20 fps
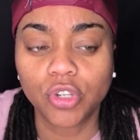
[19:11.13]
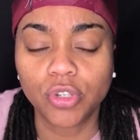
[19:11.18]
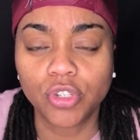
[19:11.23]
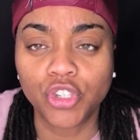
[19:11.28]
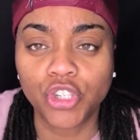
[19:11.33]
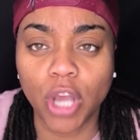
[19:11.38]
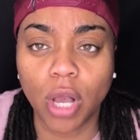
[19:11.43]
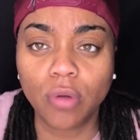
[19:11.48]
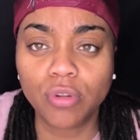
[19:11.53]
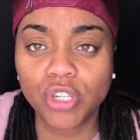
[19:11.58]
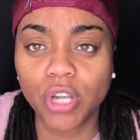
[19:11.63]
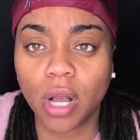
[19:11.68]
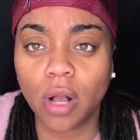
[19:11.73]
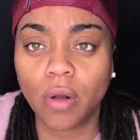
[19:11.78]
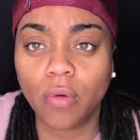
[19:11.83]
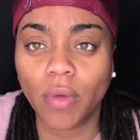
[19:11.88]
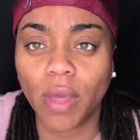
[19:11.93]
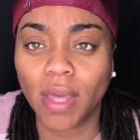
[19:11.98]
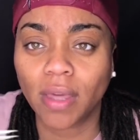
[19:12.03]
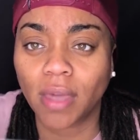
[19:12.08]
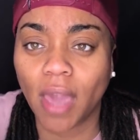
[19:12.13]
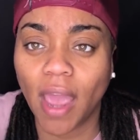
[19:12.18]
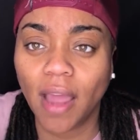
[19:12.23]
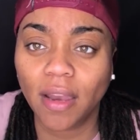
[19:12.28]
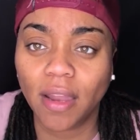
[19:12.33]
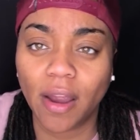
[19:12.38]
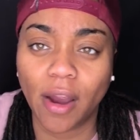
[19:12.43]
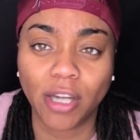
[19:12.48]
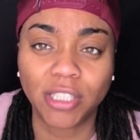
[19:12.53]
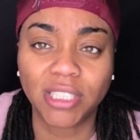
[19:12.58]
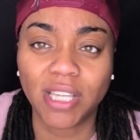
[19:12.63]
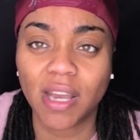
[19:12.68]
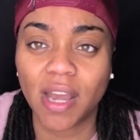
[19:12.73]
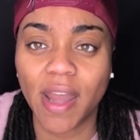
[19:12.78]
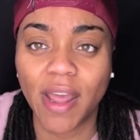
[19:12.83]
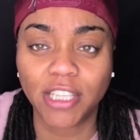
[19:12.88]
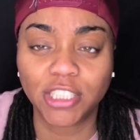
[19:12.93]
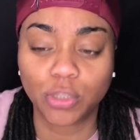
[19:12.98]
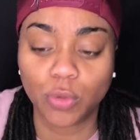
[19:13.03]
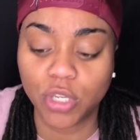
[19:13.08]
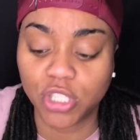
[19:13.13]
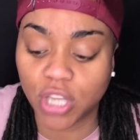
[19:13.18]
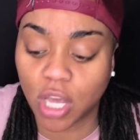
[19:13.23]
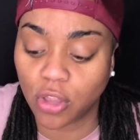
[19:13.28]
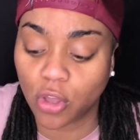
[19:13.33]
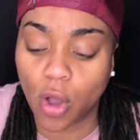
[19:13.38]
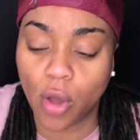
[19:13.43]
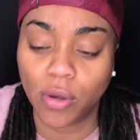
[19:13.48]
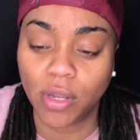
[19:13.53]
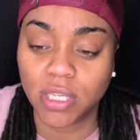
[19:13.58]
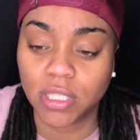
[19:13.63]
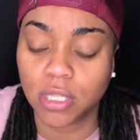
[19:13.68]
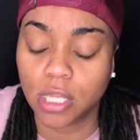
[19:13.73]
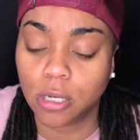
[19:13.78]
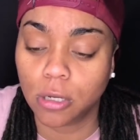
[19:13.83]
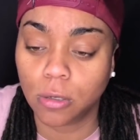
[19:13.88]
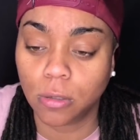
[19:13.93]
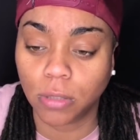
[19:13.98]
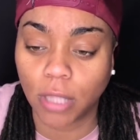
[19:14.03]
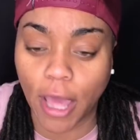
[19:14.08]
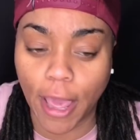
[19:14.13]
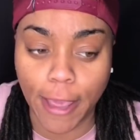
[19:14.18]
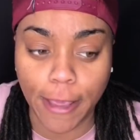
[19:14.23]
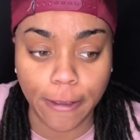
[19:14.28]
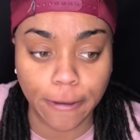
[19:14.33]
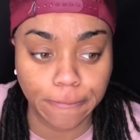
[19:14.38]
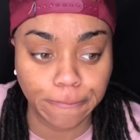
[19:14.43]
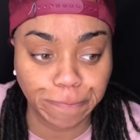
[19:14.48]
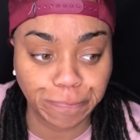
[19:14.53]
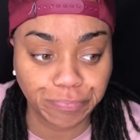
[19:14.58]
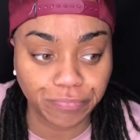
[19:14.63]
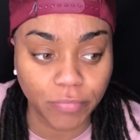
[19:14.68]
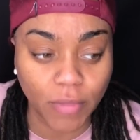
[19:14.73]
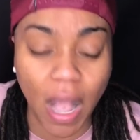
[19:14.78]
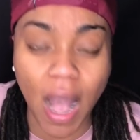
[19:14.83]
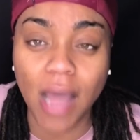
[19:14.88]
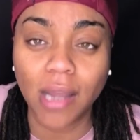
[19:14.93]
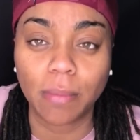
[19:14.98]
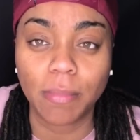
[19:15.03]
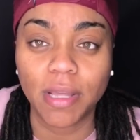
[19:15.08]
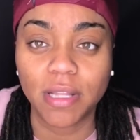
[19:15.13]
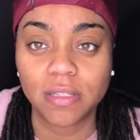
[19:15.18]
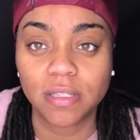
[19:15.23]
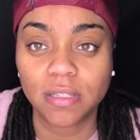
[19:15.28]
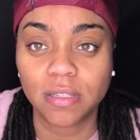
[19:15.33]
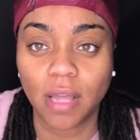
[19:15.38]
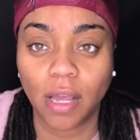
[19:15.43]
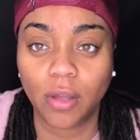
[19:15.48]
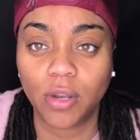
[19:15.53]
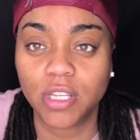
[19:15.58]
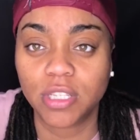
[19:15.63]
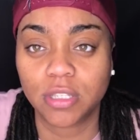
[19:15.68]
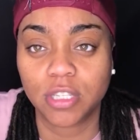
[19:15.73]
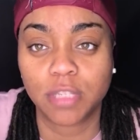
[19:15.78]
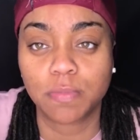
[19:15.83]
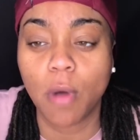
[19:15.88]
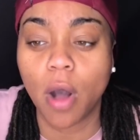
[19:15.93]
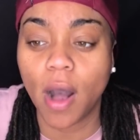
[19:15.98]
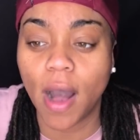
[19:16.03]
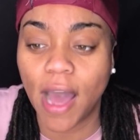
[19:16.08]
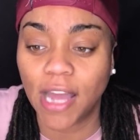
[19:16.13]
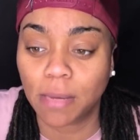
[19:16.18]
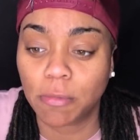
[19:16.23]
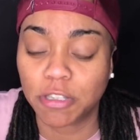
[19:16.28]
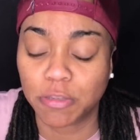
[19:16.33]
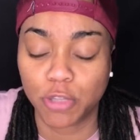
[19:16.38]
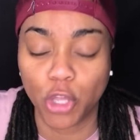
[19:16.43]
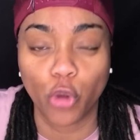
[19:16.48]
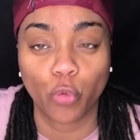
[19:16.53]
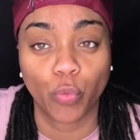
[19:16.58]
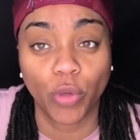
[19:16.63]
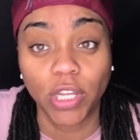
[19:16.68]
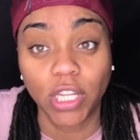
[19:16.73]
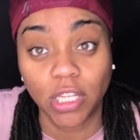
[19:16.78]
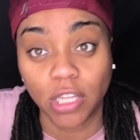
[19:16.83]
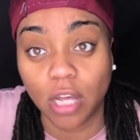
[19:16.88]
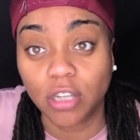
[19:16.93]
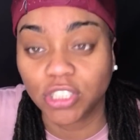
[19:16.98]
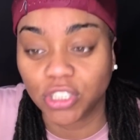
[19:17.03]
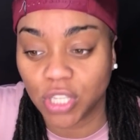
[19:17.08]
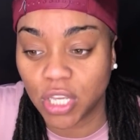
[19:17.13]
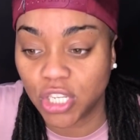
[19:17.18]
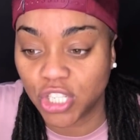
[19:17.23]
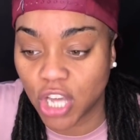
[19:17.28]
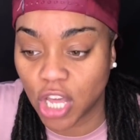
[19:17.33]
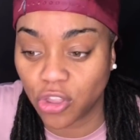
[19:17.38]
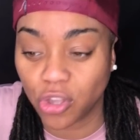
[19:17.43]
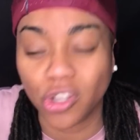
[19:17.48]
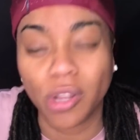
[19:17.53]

JoJo and Kayla are sitting next to each other on these little like ottomans, like these small ottomans. They're really close to each other.